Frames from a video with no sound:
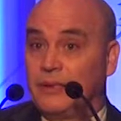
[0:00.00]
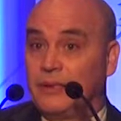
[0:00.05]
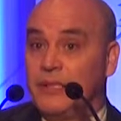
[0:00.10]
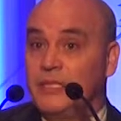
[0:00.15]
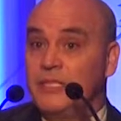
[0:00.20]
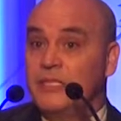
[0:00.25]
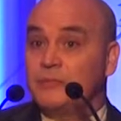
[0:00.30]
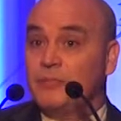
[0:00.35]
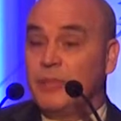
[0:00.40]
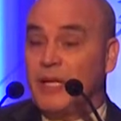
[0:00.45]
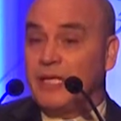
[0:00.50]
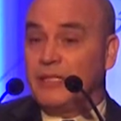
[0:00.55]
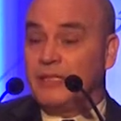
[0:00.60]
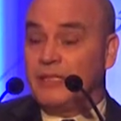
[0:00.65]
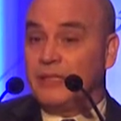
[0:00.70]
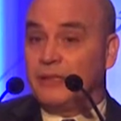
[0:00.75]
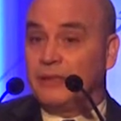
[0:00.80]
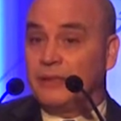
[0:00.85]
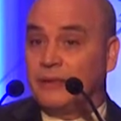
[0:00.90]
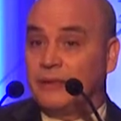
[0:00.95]
is
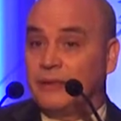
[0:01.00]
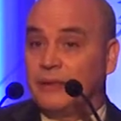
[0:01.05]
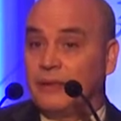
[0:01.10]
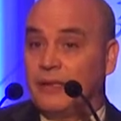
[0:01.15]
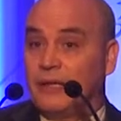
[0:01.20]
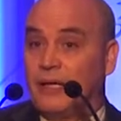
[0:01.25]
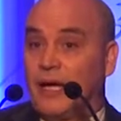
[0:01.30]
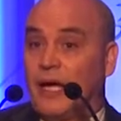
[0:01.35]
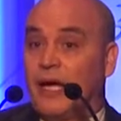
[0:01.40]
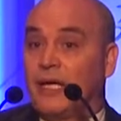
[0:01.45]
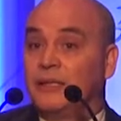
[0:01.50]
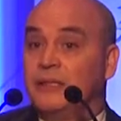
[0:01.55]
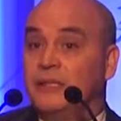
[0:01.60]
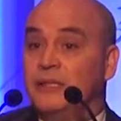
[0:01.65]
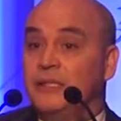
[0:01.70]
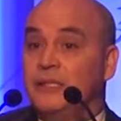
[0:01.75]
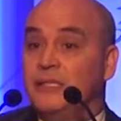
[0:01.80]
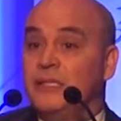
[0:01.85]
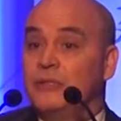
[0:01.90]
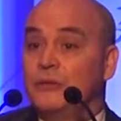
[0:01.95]
playing and
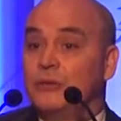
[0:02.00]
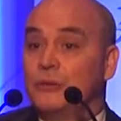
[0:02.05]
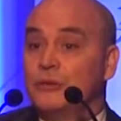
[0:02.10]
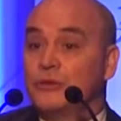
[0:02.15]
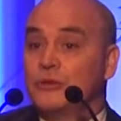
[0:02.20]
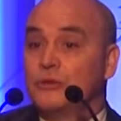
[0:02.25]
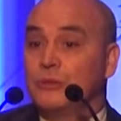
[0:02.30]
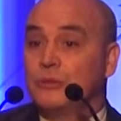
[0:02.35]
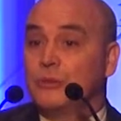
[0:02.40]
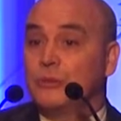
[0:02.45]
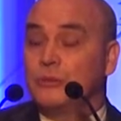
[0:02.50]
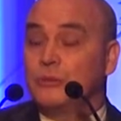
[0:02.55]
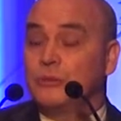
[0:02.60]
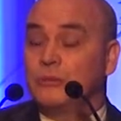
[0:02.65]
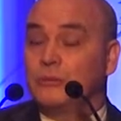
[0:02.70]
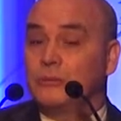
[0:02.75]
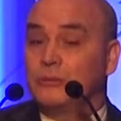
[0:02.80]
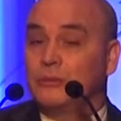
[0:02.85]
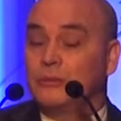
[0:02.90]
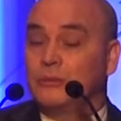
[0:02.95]
is also
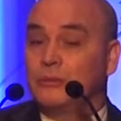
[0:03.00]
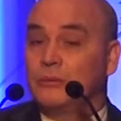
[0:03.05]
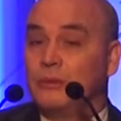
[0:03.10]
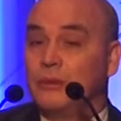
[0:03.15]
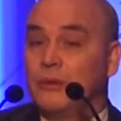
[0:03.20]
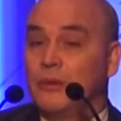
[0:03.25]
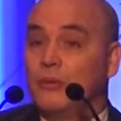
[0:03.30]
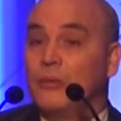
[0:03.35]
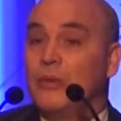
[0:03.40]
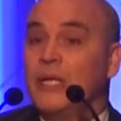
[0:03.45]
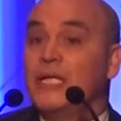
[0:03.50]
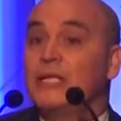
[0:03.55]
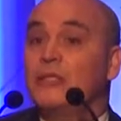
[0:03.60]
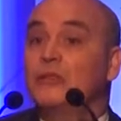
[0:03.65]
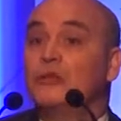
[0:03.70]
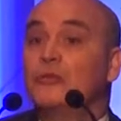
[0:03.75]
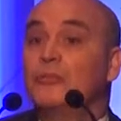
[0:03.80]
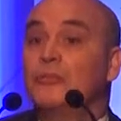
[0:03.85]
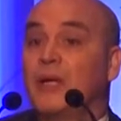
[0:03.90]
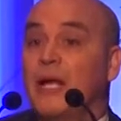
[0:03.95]
willing
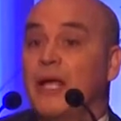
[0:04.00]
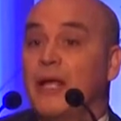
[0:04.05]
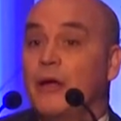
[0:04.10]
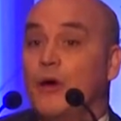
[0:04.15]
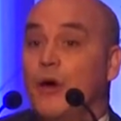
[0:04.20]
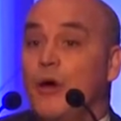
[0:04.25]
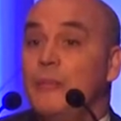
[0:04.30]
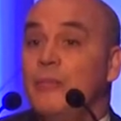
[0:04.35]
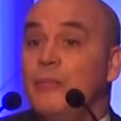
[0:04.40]
to play a